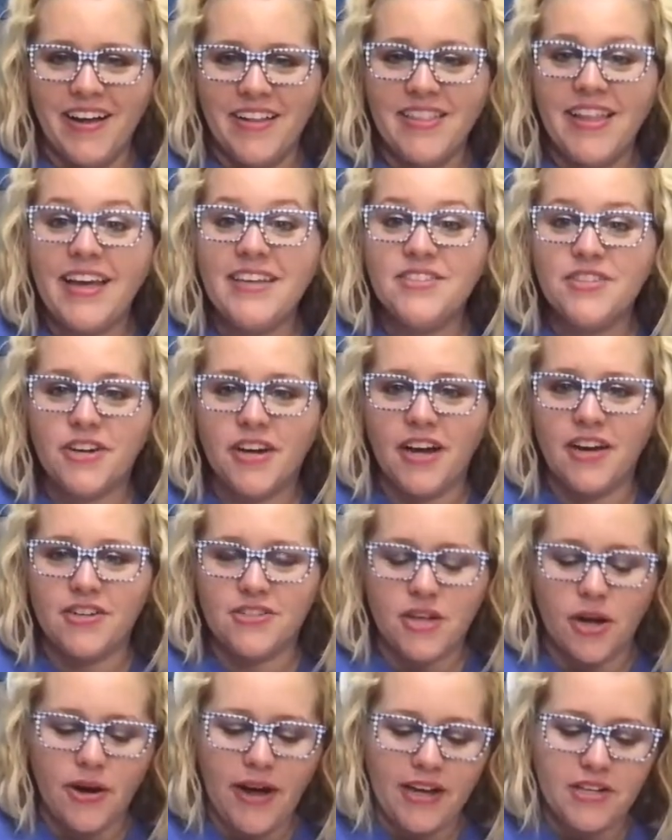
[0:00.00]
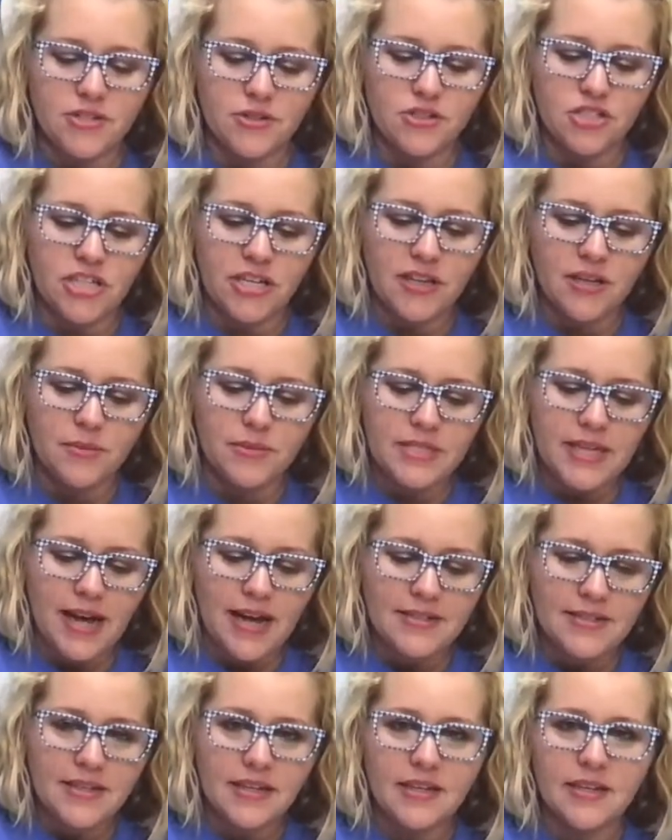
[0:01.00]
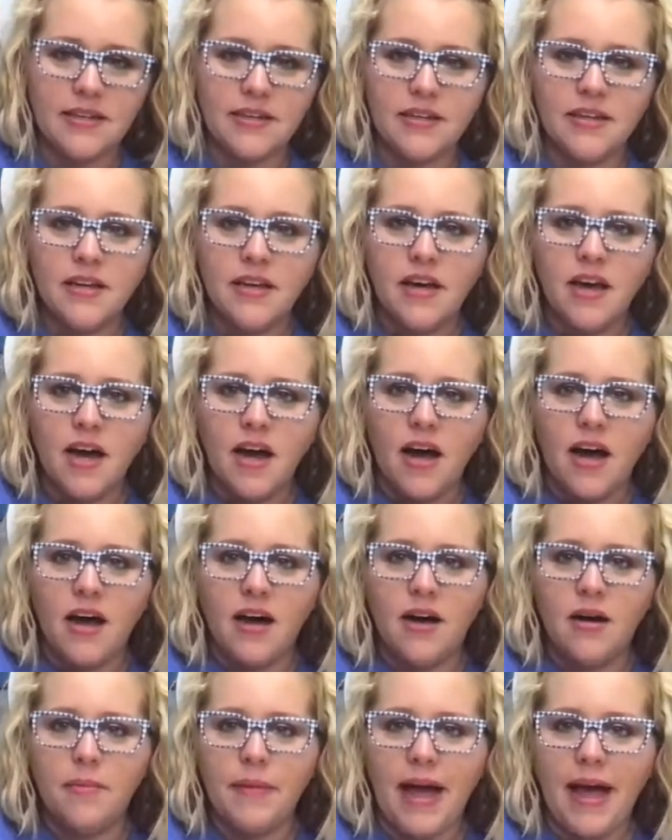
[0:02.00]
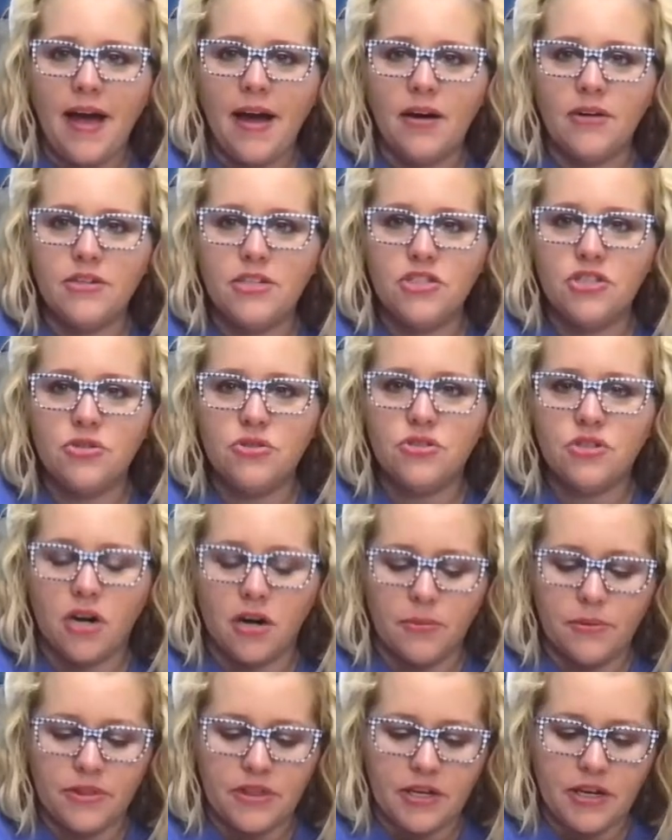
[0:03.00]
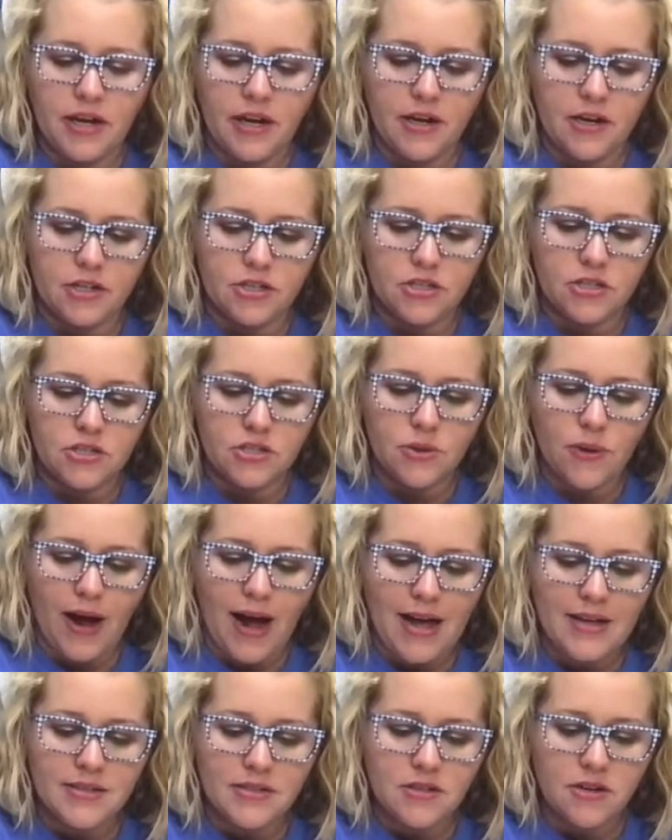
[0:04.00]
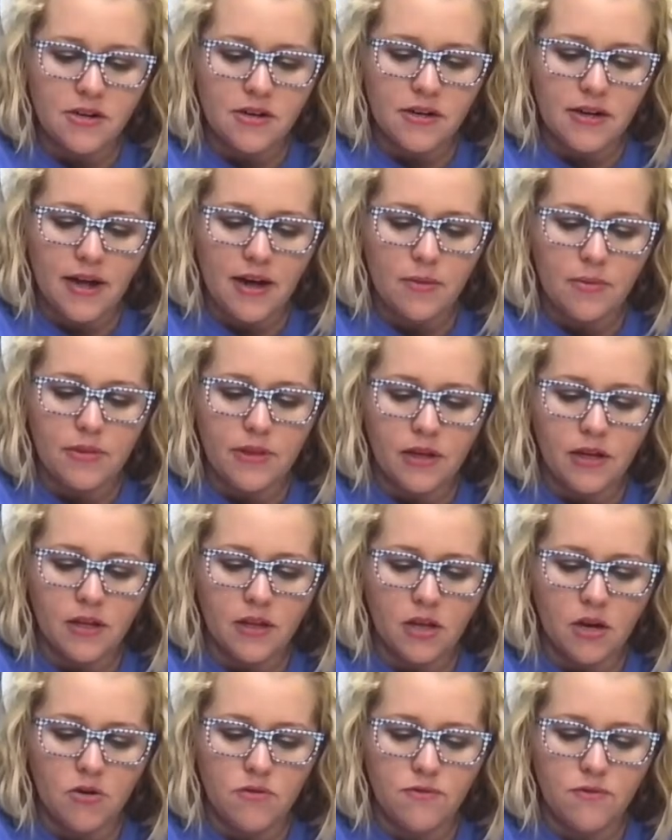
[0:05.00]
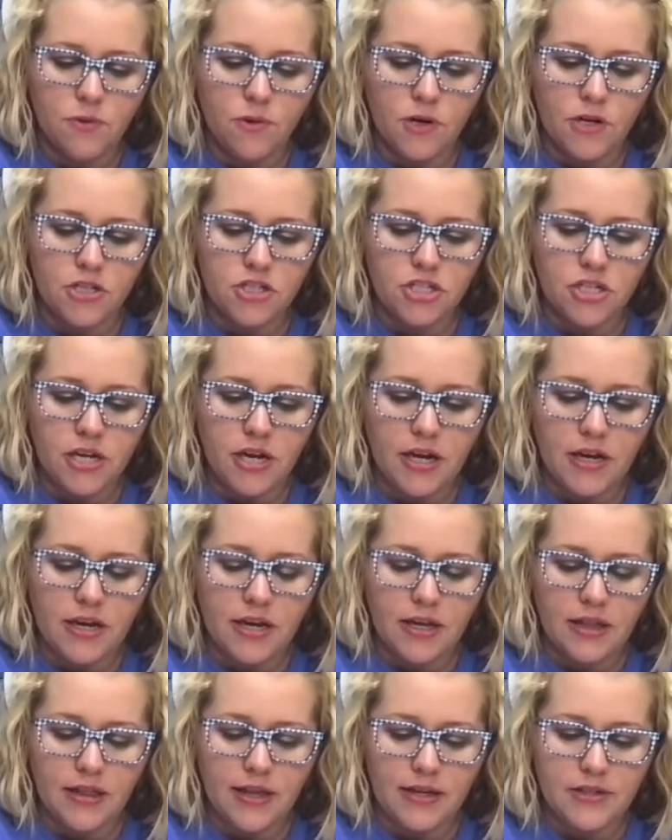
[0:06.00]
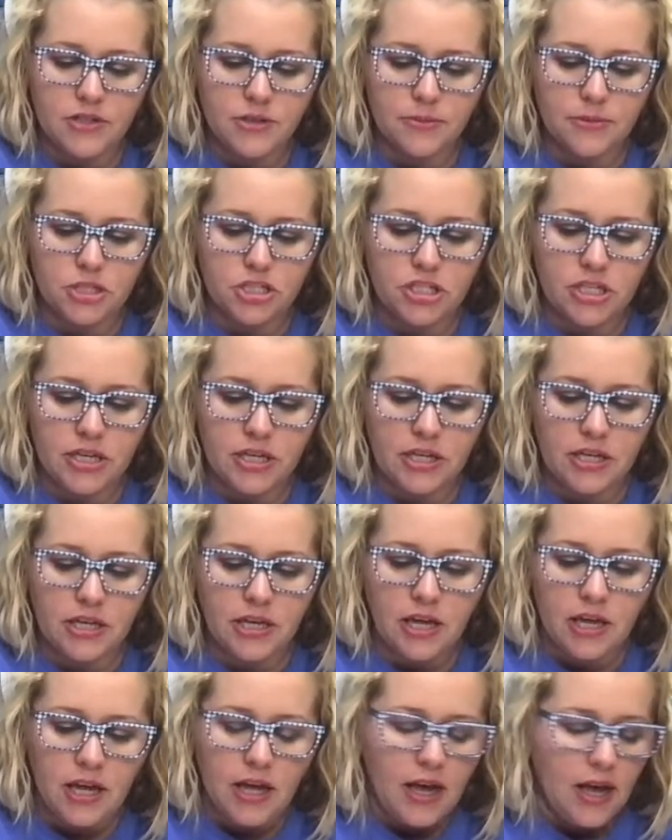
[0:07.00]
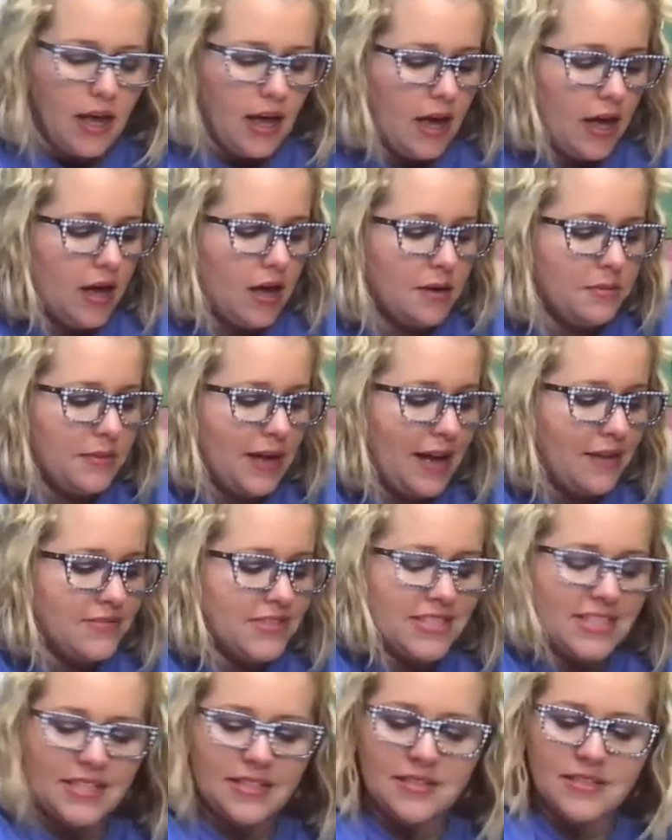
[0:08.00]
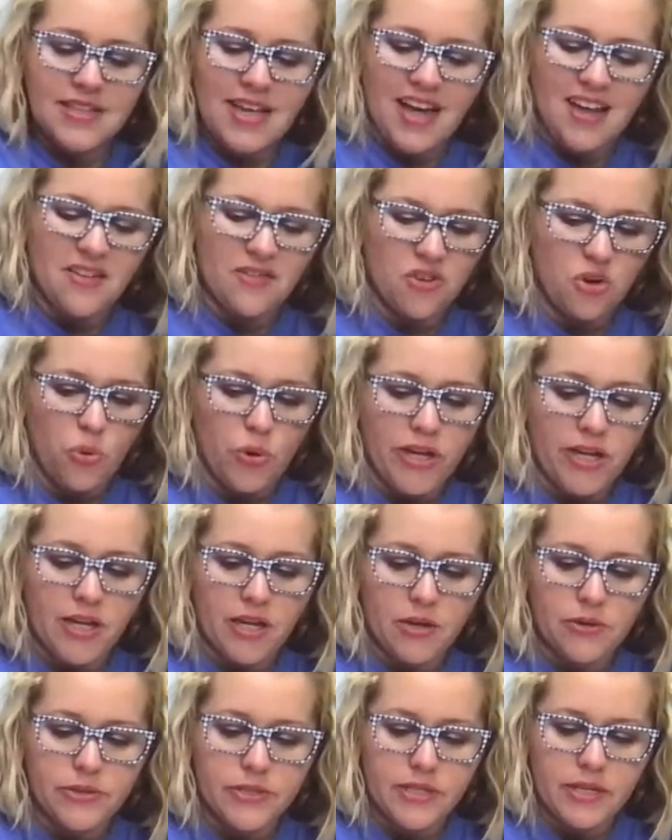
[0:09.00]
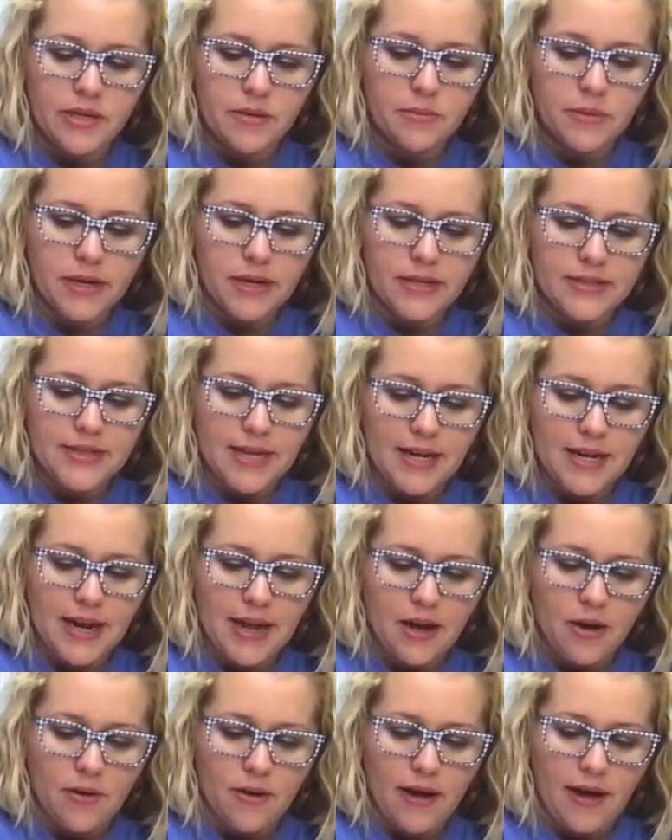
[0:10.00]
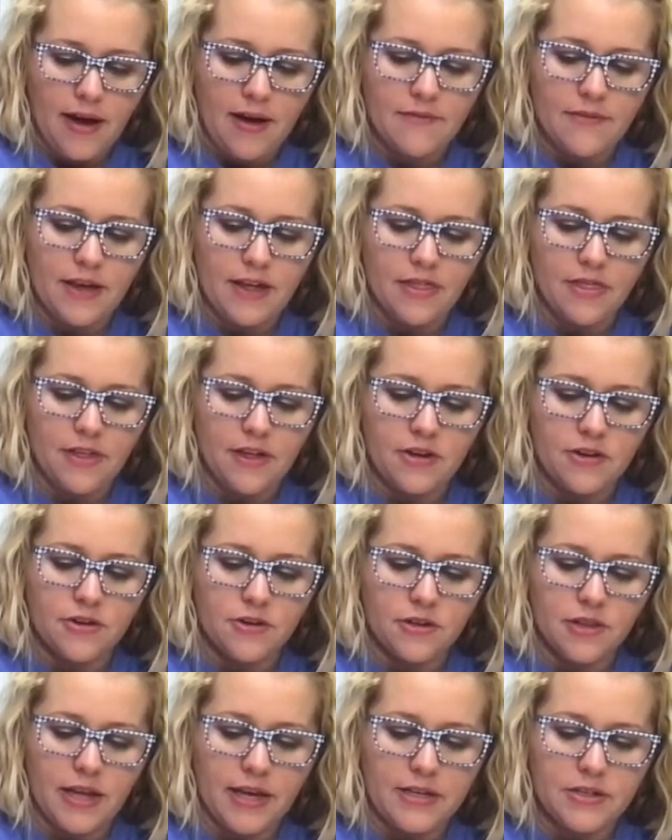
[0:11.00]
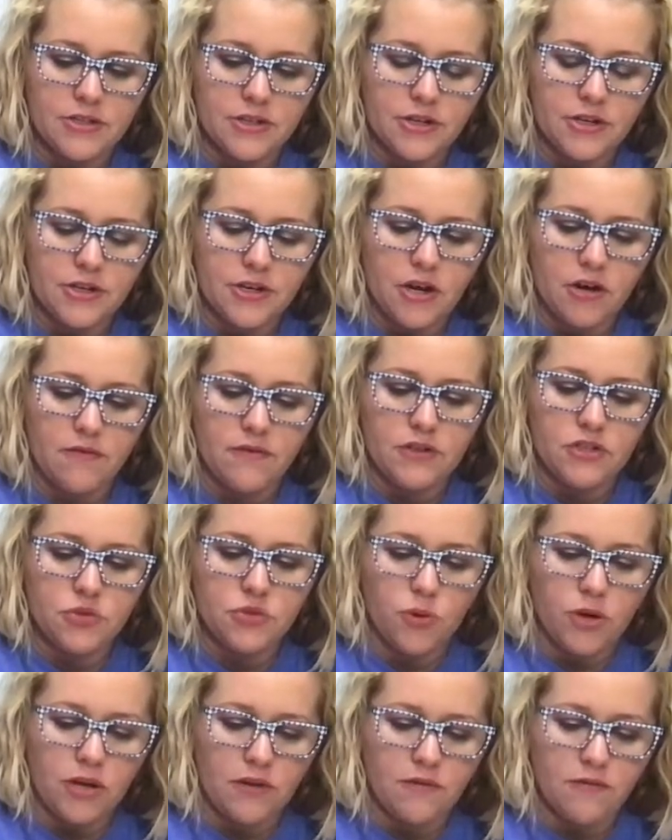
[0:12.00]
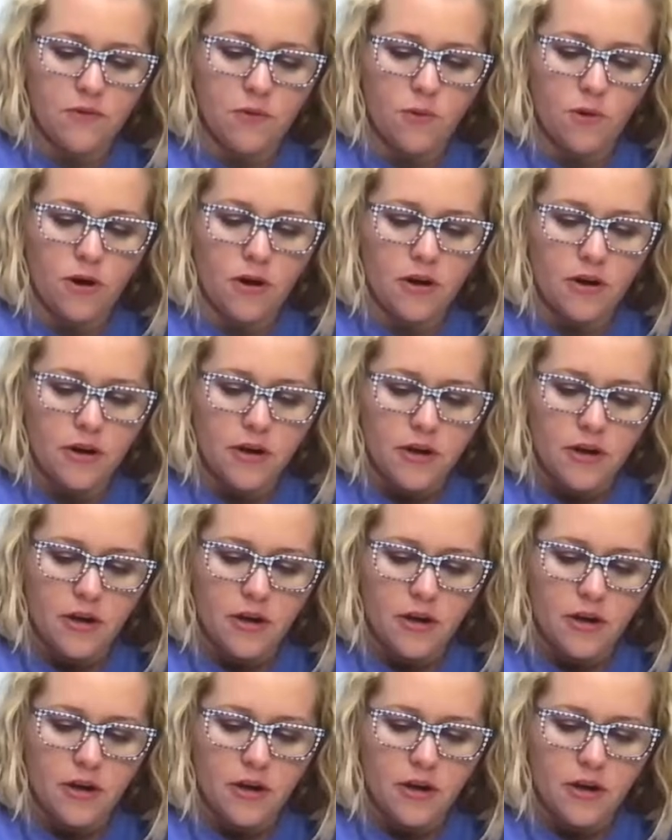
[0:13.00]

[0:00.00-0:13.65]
Laser cutters. Okay, so Sheila was asking, um, how did you start with the cutters? So I started out with a Glowforge cutting laser machine. Um, I've since kind of quit using it because I now have a Thunder Laser Nova 24.